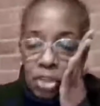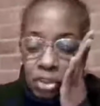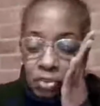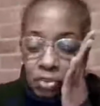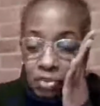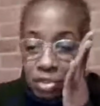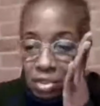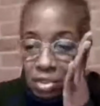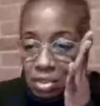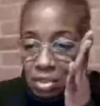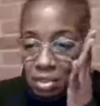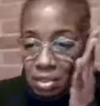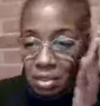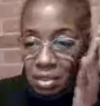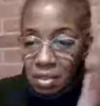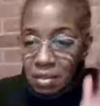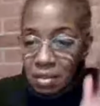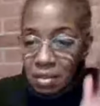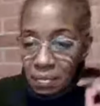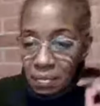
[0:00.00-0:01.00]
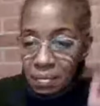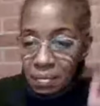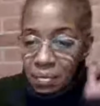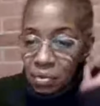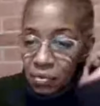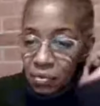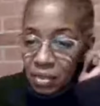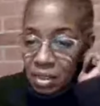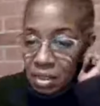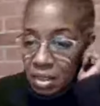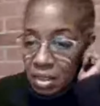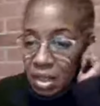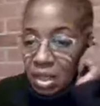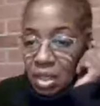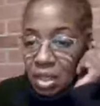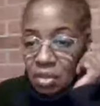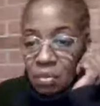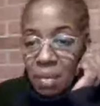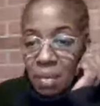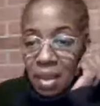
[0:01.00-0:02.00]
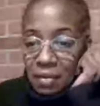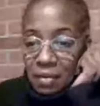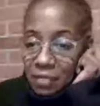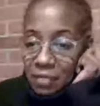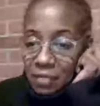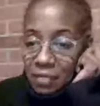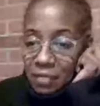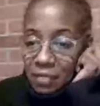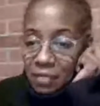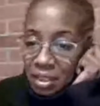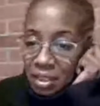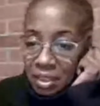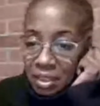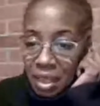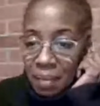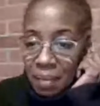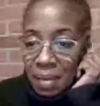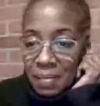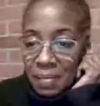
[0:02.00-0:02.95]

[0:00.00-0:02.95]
movie and you might have clicked that by mistake.